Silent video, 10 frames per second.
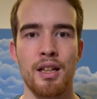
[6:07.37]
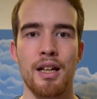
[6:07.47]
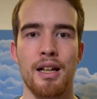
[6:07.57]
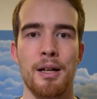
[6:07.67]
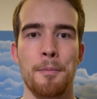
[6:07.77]

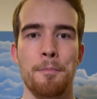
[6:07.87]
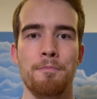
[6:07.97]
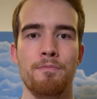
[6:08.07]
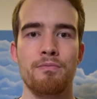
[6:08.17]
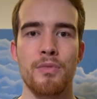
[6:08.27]

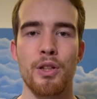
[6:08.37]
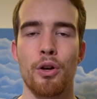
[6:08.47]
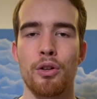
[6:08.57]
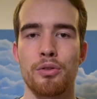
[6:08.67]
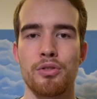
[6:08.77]
in
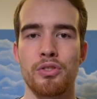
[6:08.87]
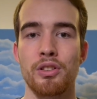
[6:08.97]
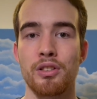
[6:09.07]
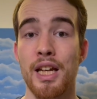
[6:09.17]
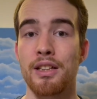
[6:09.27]
order to
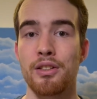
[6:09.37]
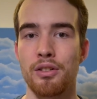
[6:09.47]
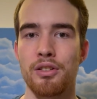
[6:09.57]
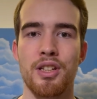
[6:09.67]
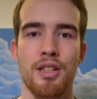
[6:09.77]
still get your
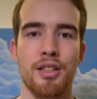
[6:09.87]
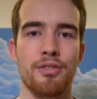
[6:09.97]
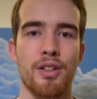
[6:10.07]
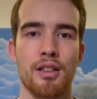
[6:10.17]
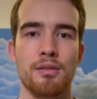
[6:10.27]
intended
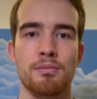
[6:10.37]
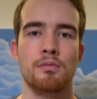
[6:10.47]
effect.